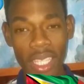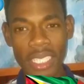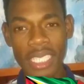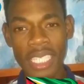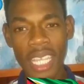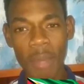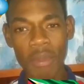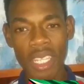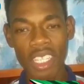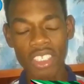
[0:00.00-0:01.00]
It's the
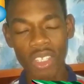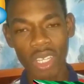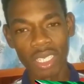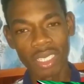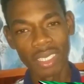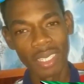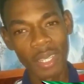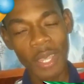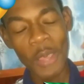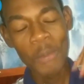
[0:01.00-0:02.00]
M Nation.
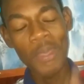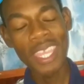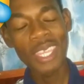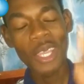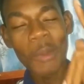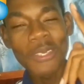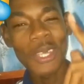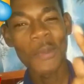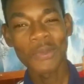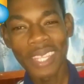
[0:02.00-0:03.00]
Pick up
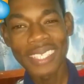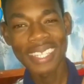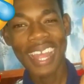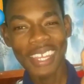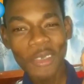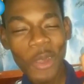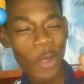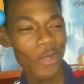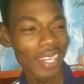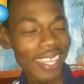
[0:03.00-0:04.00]
something, start
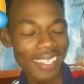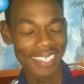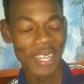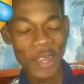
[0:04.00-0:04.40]
wrong with it.